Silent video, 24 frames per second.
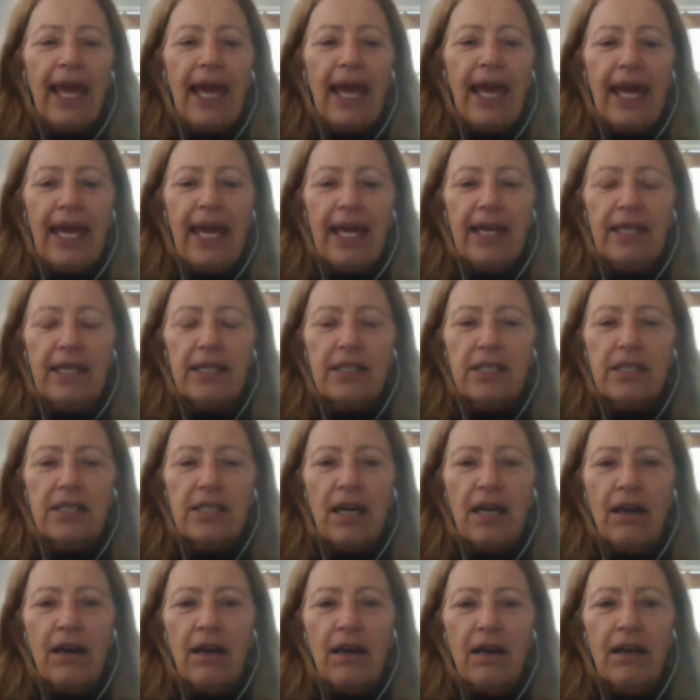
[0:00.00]
And
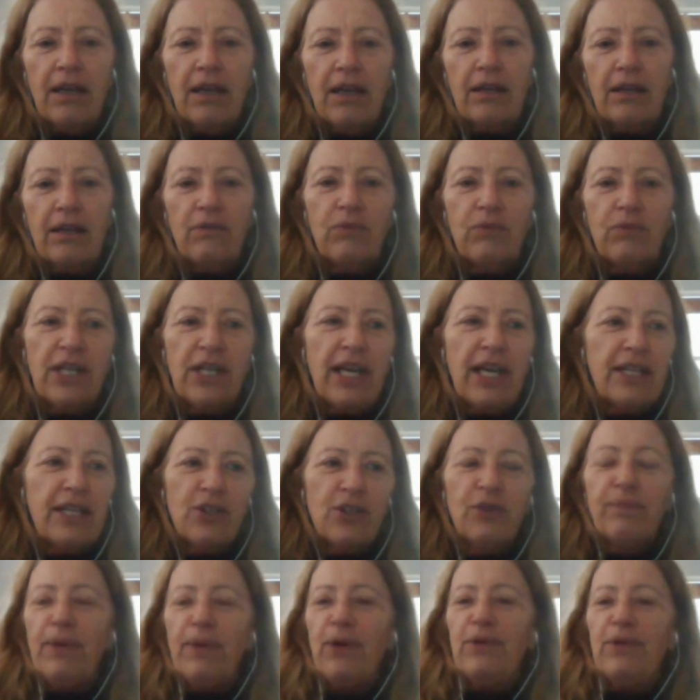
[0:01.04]
I would get
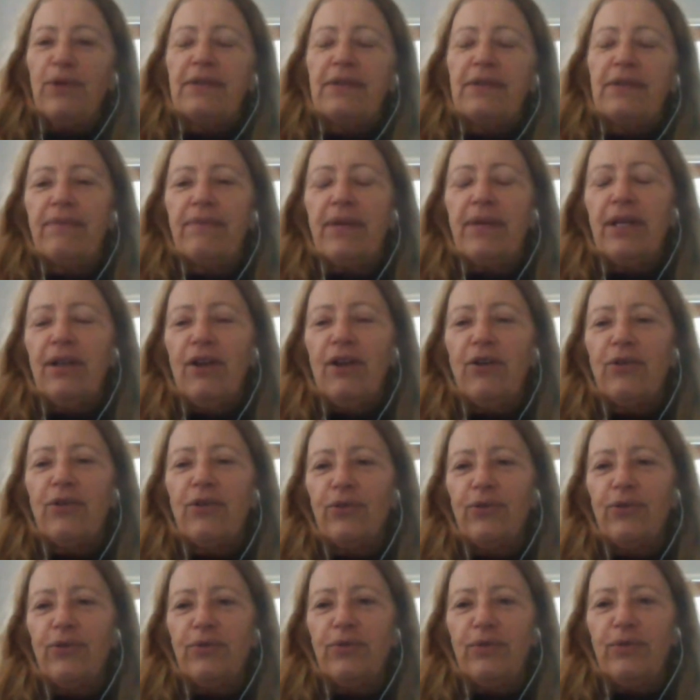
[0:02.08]
dog bones from a
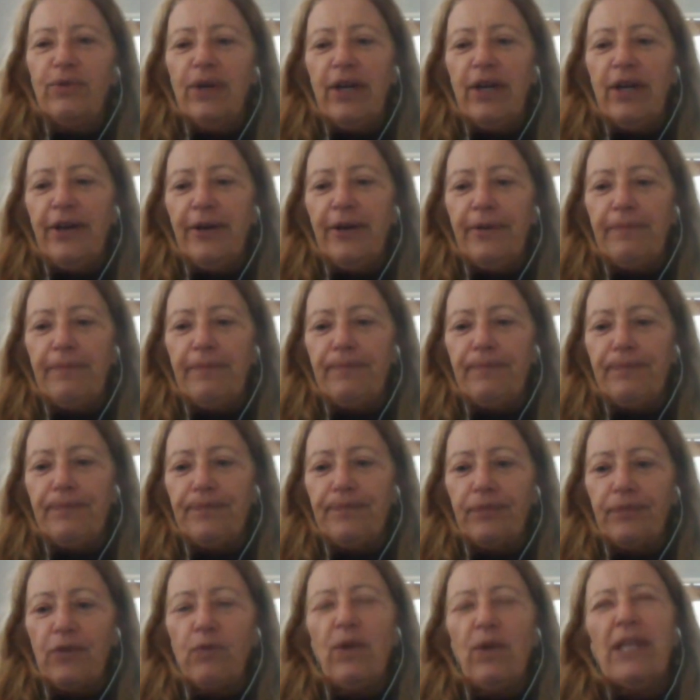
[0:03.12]
local,
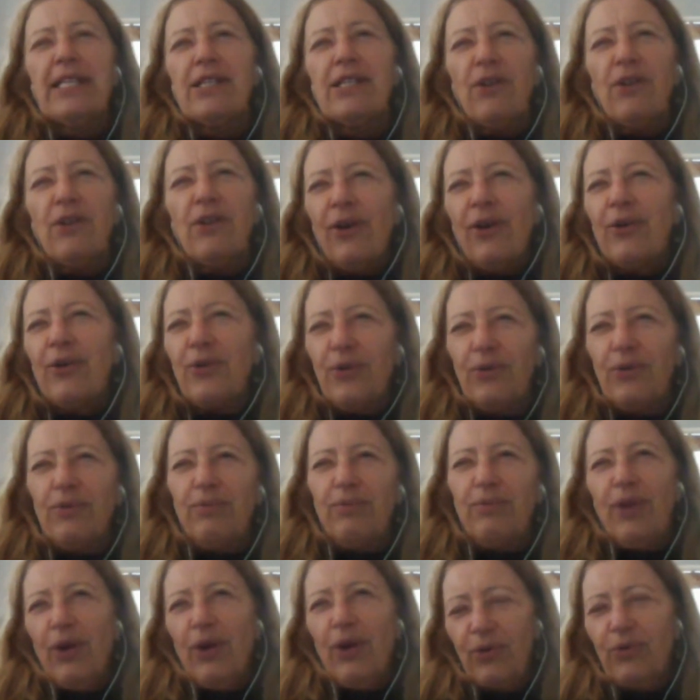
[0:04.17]
well, he's not local,
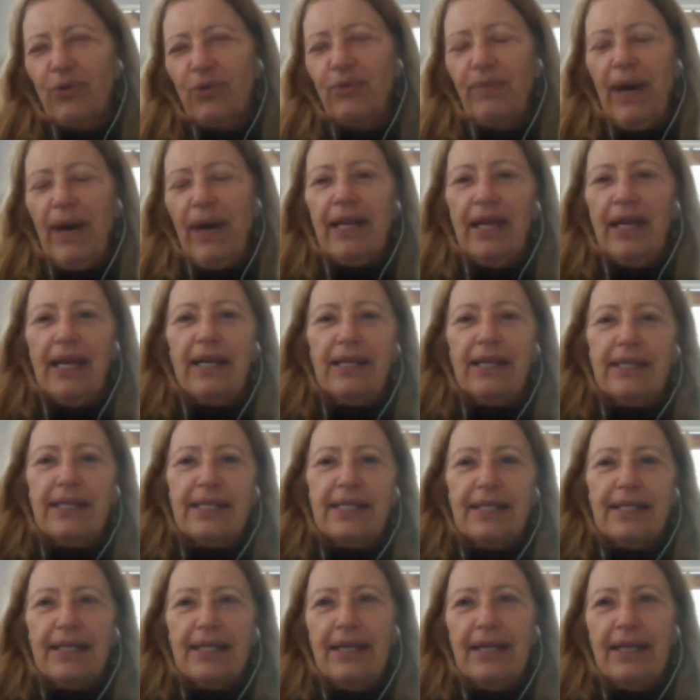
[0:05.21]
but he's